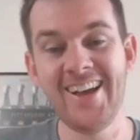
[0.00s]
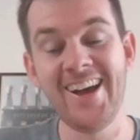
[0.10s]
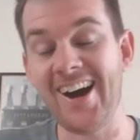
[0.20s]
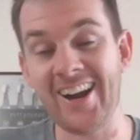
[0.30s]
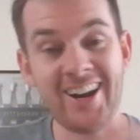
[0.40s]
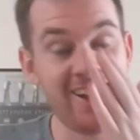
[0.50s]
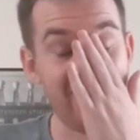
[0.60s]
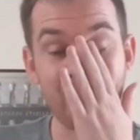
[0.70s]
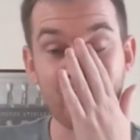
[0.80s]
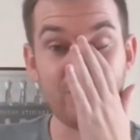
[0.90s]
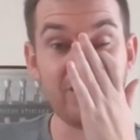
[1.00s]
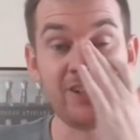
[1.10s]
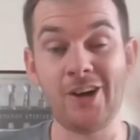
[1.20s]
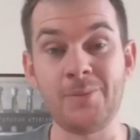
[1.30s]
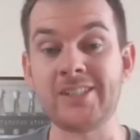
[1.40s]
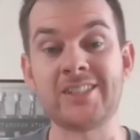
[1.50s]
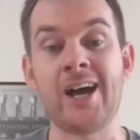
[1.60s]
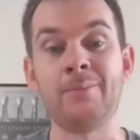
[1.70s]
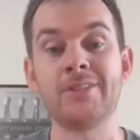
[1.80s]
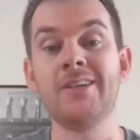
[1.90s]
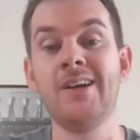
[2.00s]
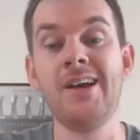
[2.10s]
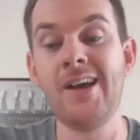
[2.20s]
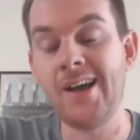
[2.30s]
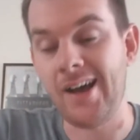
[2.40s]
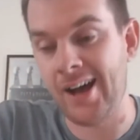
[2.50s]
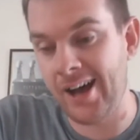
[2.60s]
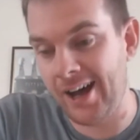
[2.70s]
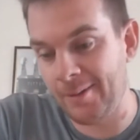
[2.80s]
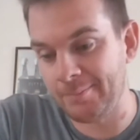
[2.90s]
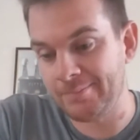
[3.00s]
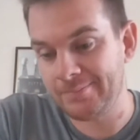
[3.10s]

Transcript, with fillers: I don't know. You've really got me stumped. Um,